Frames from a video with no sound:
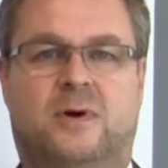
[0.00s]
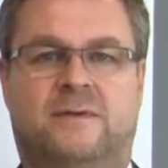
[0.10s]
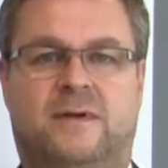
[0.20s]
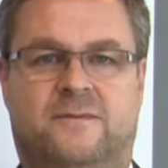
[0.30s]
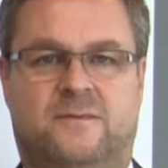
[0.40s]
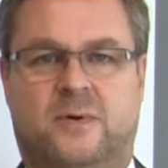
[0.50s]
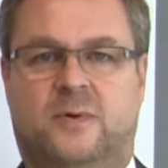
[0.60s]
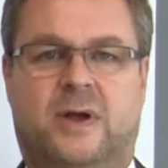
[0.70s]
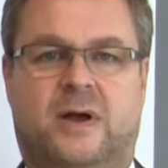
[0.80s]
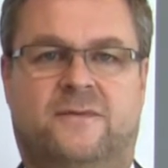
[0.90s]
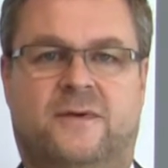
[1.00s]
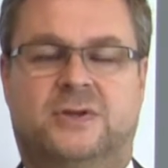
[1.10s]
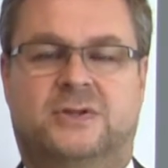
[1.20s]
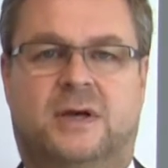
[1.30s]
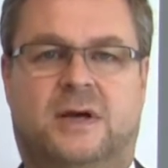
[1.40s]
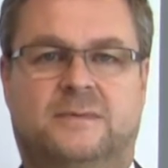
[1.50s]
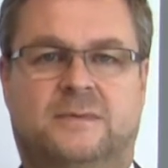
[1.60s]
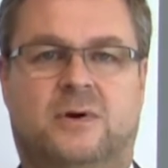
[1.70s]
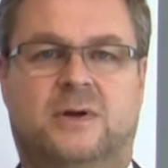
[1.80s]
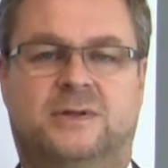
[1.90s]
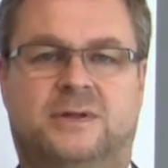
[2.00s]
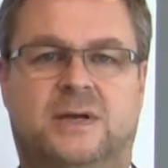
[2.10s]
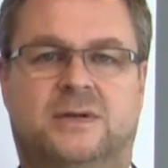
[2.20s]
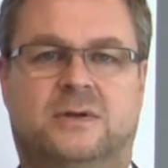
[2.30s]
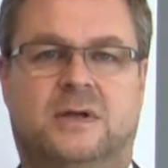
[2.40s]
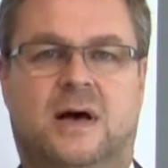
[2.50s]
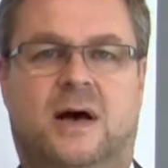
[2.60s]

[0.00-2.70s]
even if we are a Finnish organization,